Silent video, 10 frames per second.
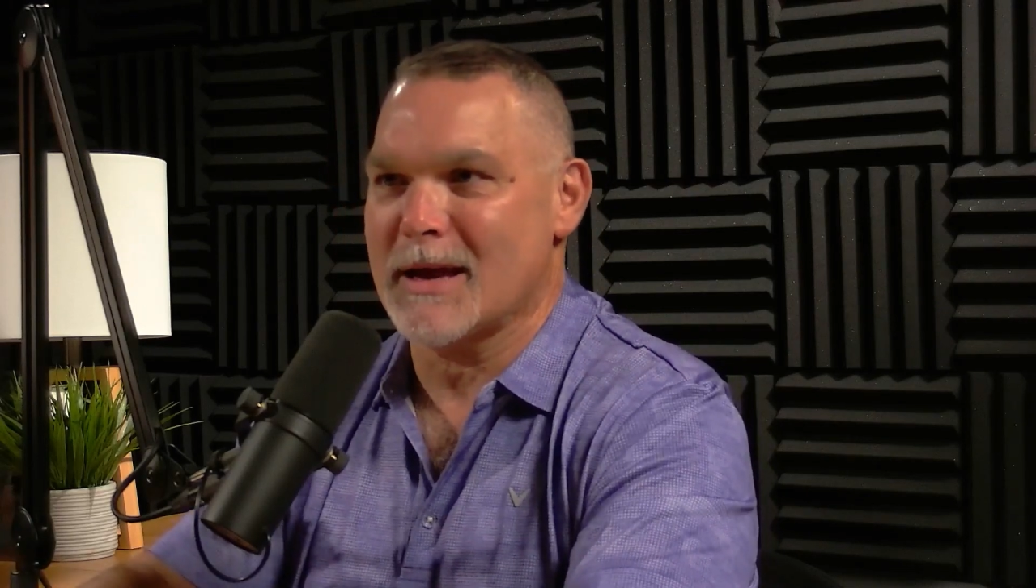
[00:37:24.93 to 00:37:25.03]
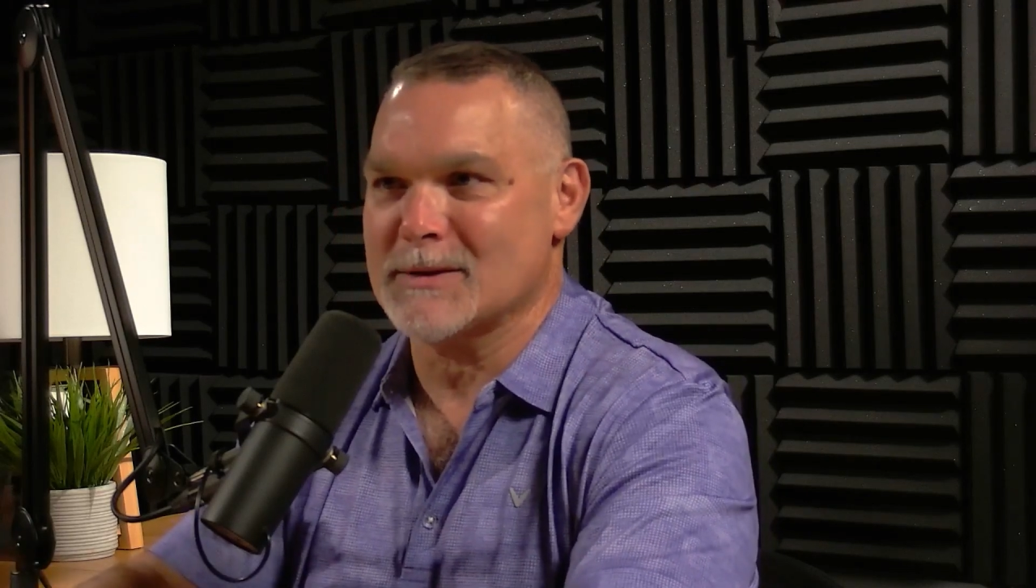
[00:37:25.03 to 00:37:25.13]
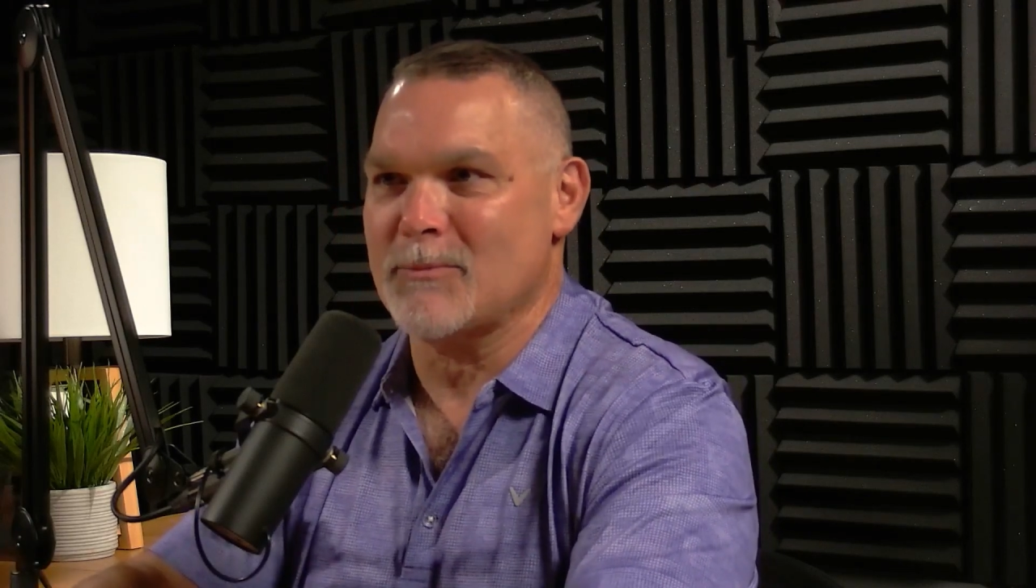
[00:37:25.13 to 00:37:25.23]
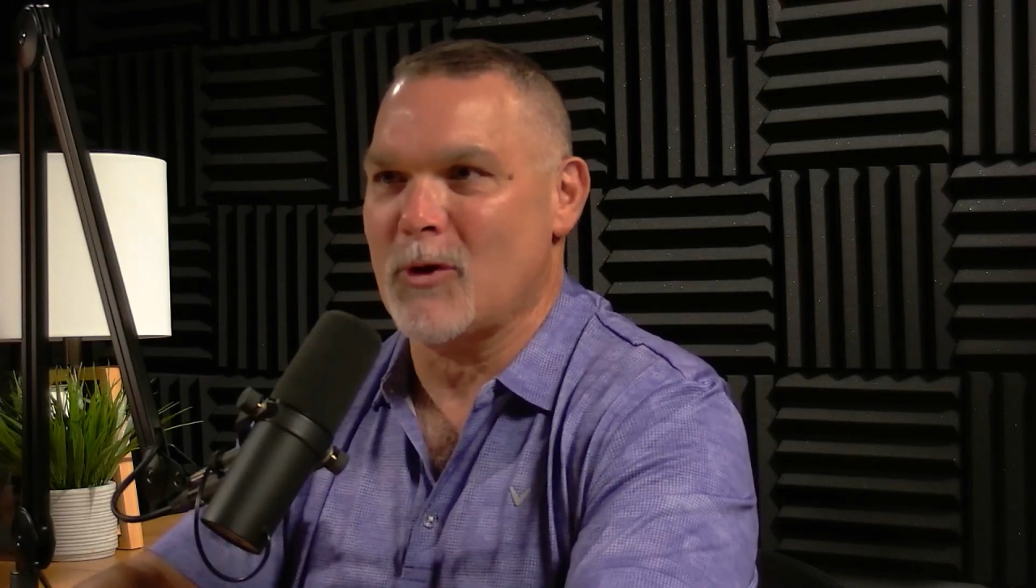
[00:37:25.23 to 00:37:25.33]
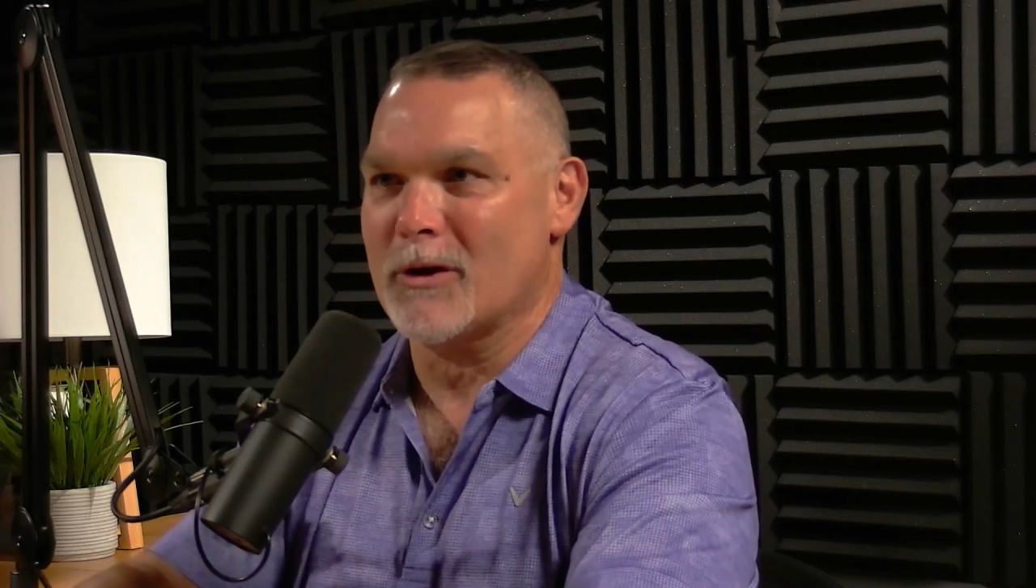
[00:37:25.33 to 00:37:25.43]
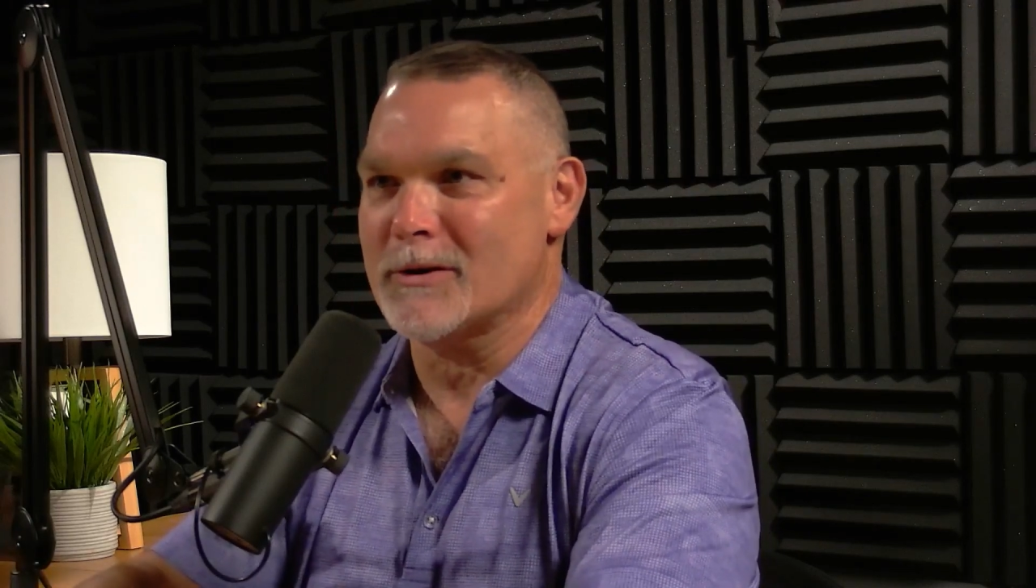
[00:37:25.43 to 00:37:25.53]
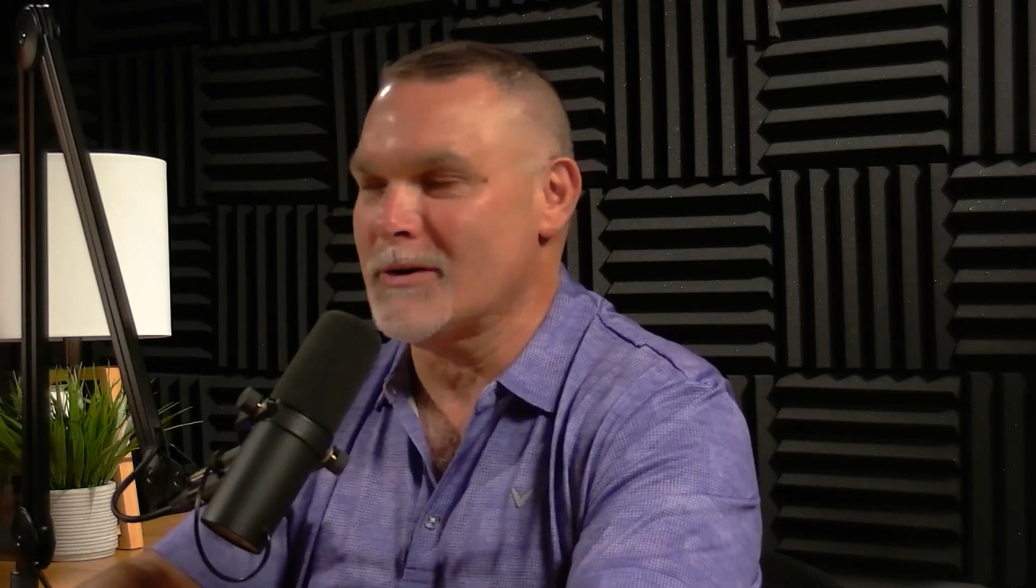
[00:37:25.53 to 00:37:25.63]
as a partner.